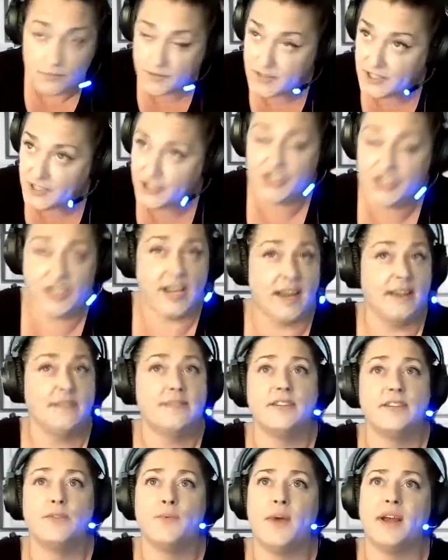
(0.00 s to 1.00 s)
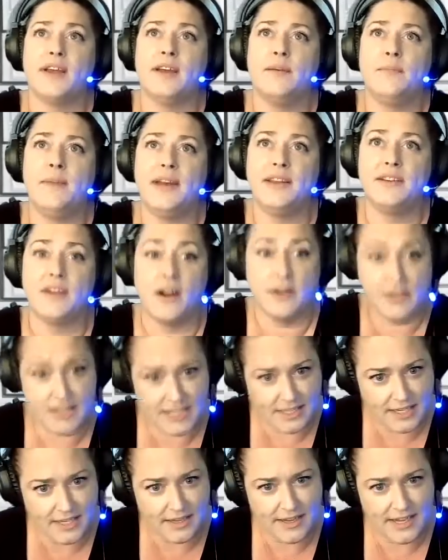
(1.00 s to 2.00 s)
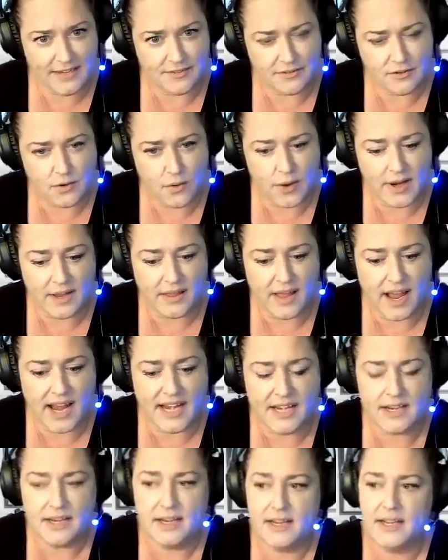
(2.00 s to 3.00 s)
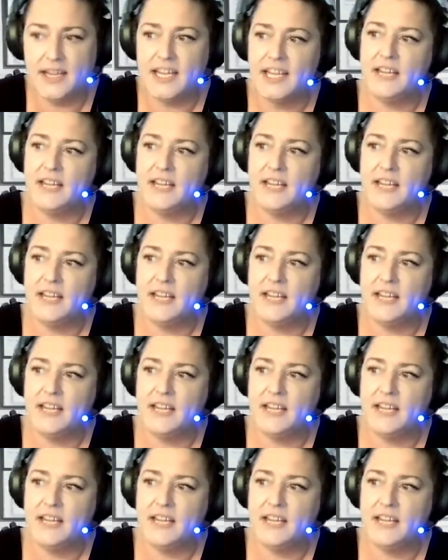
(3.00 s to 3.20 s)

suggest and recommend Articulate Storyline.